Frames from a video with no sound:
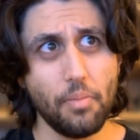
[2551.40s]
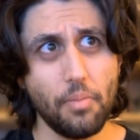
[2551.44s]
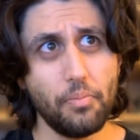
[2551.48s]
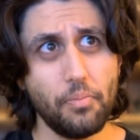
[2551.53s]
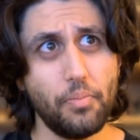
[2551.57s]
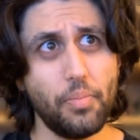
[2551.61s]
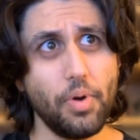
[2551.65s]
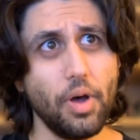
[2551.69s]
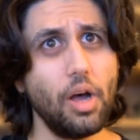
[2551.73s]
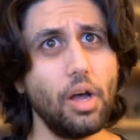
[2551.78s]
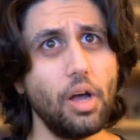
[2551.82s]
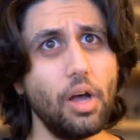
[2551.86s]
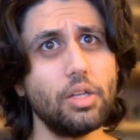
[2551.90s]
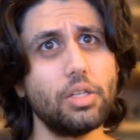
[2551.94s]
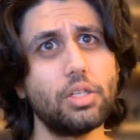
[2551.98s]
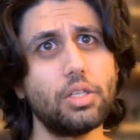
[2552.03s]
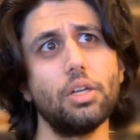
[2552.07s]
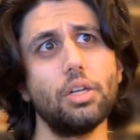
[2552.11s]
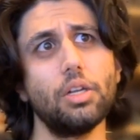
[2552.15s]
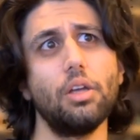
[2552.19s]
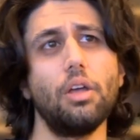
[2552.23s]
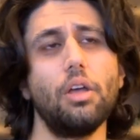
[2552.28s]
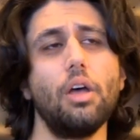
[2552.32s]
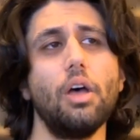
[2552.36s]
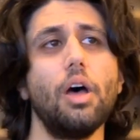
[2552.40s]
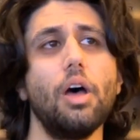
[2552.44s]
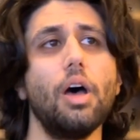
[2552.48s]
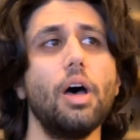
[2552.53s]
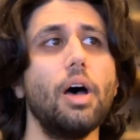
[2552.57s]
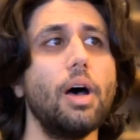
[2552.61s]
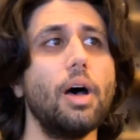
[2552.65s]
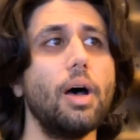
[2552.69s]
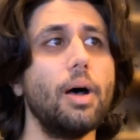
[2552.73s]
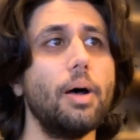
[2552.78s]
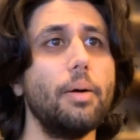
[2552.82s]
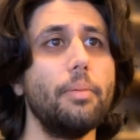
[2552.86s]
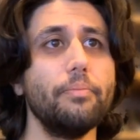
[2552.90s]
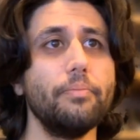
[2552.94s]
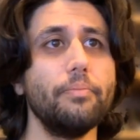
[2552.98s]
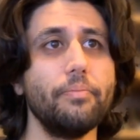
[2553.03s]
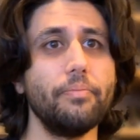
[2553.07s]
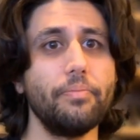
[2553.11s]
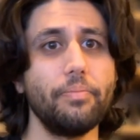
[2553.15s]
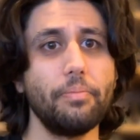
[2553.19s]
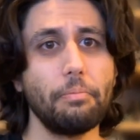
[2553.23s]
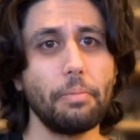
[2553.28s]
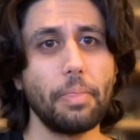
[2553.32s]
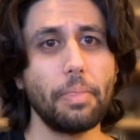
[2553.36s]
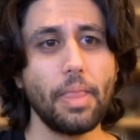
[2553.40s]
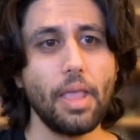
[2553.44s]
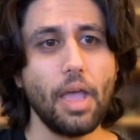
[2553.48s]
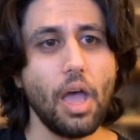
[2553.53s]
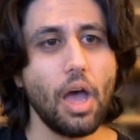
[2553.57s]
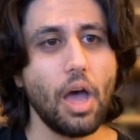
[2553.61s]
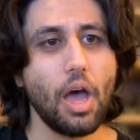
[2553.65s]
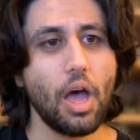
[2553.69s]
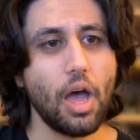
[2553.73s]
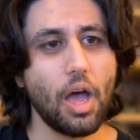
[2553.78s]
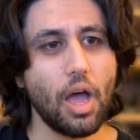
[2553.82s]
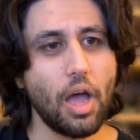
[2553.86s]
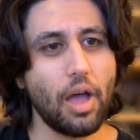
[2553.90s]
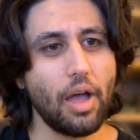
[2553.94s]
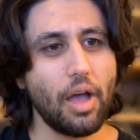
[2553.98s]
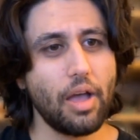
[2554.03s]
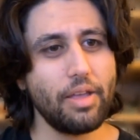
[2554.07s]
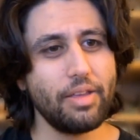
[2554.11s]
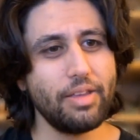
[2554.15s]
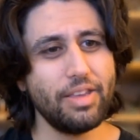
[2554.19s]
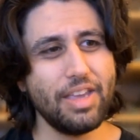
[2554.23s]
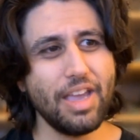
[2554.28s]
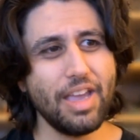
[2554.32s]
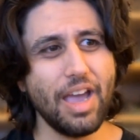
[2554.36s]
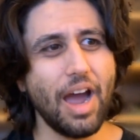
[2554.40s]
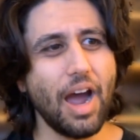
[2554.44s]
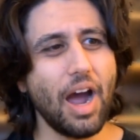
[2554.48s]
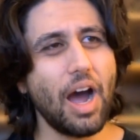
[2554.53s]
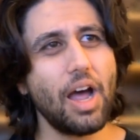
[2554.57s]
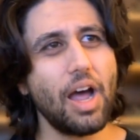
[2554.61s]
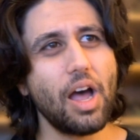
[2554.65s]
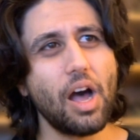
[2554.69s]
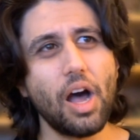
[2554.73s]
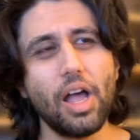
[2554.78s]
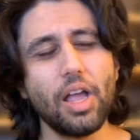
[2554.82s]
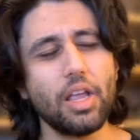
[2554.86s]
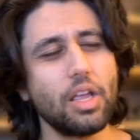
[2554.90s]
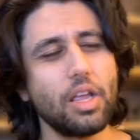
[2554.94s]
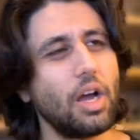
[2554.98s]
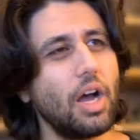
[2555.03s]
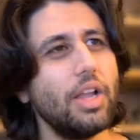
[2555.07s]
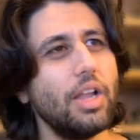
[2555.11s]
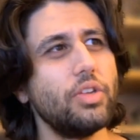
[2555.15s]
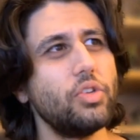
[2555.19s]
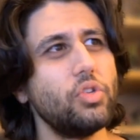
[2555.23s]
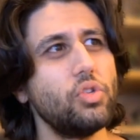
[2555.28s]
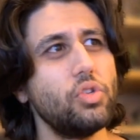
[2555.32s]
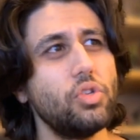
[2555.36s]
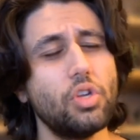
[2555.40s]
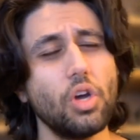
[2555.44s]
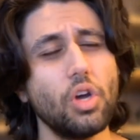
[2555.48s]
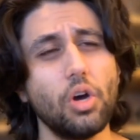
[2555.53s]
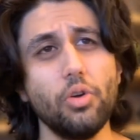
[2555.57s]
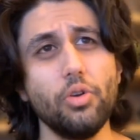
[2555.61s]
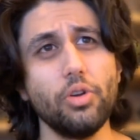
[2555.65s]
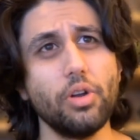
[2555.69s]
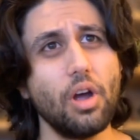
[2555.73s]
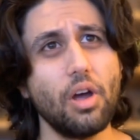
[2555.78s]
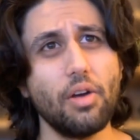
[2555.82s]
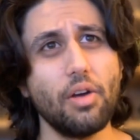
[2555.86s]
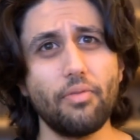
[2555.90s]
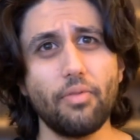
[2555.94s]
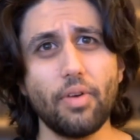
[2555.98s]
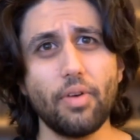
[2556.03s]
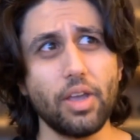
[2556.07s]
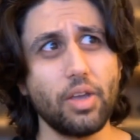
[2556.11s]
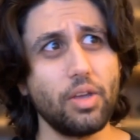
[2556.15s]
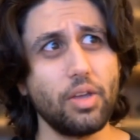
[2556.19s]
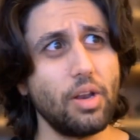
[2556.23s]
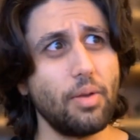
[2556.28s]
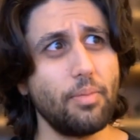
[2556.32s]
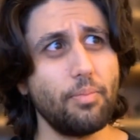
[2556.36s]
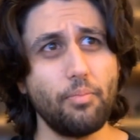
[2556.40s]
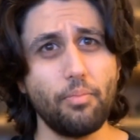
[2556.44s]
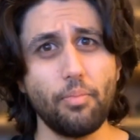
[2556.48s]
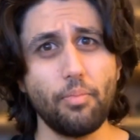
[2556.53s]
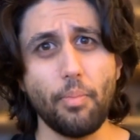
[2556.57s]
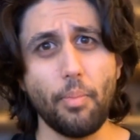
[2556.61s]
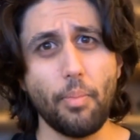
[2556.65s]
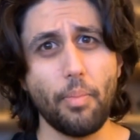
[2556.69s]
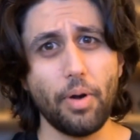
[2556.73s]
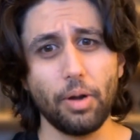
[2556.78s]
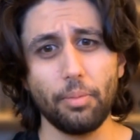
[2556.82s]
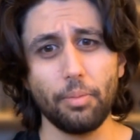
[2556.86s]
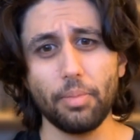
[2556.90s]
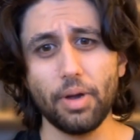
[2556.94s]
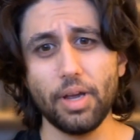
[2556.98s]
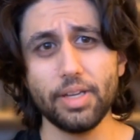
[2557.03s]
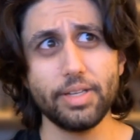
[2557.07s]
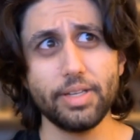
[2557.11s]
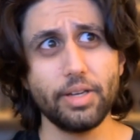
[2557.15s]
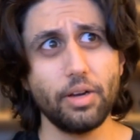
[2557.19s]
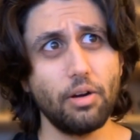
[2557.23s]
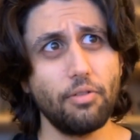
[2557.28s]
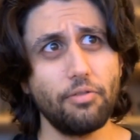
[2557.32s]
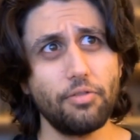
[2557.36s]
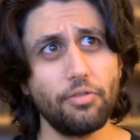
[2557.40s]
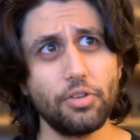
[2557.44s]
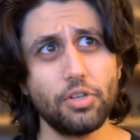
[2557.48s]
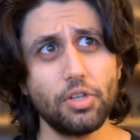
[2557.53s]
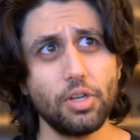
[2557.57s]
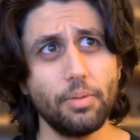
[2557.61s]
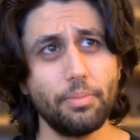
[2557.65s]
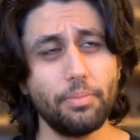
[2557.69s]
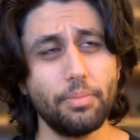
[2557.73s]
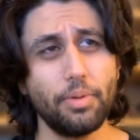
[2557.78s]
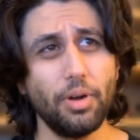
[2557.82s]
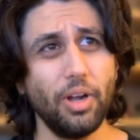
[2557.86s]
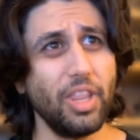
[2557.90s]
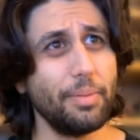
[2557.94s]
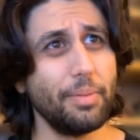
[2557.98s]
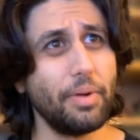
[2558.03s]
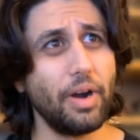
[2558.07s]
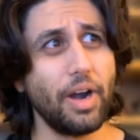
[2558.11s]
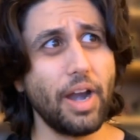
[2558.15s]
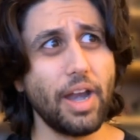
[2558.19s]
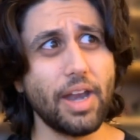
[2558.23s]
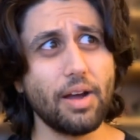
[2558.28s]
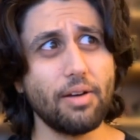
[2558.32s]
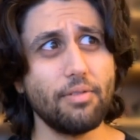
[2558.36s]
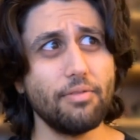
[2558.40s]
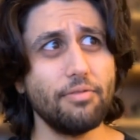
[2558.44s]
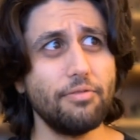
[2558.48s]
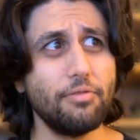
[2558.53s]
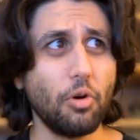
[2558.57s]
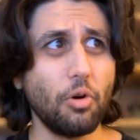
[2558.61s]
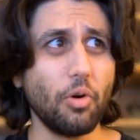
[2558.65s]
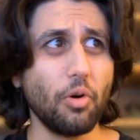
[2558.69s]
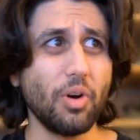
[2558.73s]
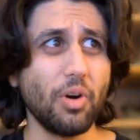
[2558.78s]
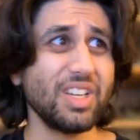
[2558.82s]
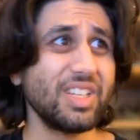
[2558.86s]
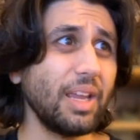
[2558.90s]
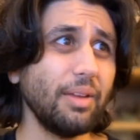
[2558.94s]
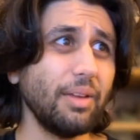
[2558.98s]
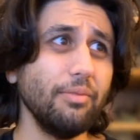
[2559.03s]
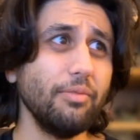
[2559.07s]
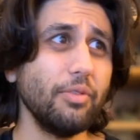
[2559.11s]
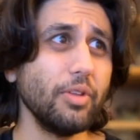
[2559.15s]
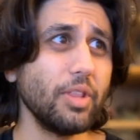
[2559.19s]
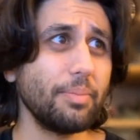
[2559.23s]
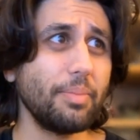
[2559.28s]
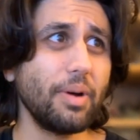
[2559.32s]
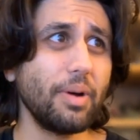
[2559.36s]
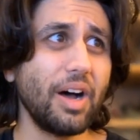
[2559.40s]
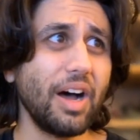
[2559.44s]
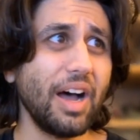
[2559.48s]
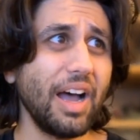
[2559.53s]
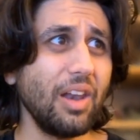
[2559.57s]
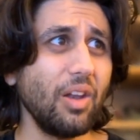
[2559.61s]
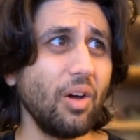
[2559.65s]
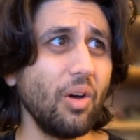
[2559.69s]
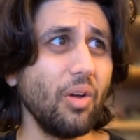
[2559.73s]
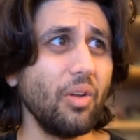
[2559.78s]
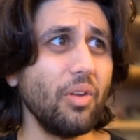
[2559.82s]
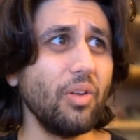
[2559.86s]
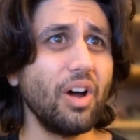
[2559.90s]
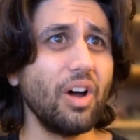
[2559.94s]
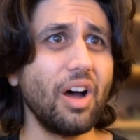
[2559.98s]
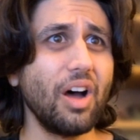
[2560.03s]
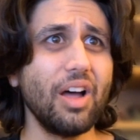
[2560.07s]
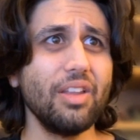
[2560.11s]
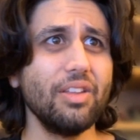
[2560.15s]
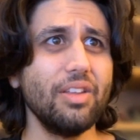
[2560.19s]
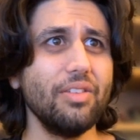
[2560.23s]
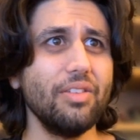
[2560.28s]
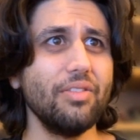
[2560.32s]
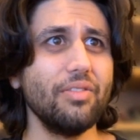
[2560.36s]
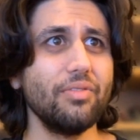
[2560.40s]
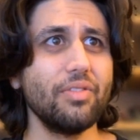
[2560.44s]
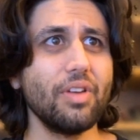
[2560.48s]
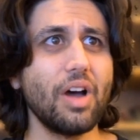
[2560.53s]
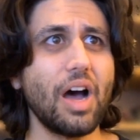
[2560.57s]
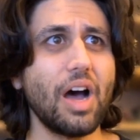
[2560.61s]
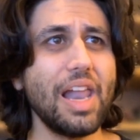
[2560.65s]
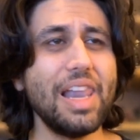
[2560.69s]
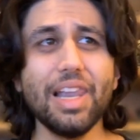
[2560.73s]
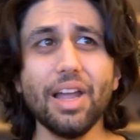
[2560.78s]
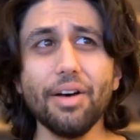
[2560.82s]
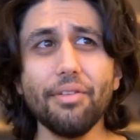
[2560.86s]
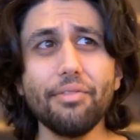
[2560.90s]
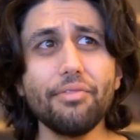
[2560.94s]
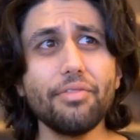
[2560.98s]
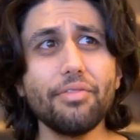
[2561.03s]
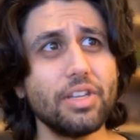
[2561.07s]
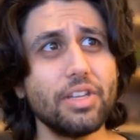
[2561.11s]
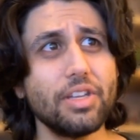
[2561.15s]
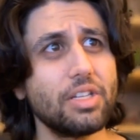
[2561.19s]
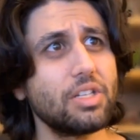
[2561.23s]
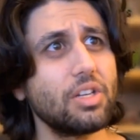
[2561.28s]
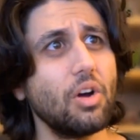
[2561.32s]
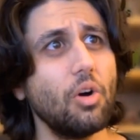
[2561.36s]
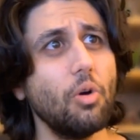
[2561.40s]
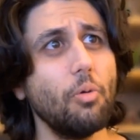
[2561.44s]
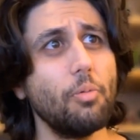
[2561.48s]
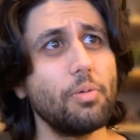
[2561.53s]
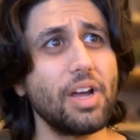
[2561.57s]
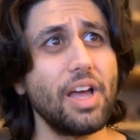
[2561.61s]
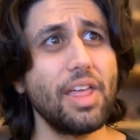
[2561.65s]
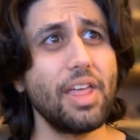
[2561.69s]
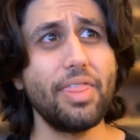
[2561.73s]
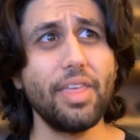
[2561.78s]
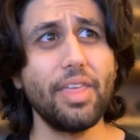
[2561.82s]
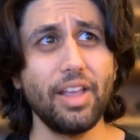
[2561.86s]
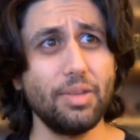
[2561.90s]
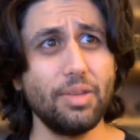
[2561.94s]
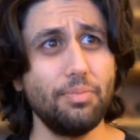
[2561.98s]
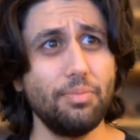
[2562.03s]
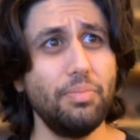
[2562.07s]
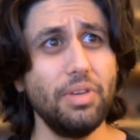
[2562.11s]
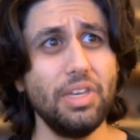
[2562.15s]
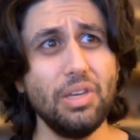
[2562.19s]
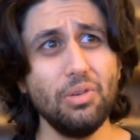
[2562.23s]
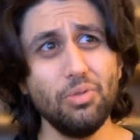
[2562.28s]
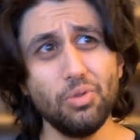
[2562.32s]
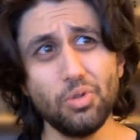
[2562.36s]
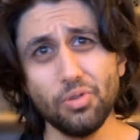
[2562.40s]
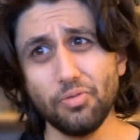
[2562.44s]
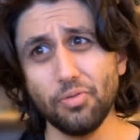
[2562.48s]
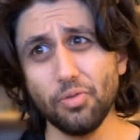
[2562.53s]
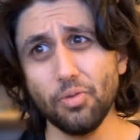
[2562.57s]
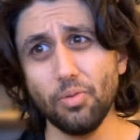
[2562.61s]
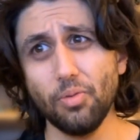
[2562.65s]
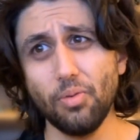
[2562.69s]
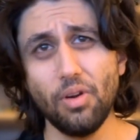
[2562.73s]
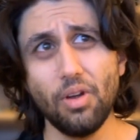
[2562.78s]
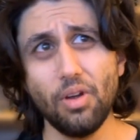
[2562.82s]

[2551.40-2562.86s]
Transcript: but um, yeah, I, I, I don't know if I could bring myself to put the money down for it. Same for the pylon. I love this sculpt. I think it's beautiful.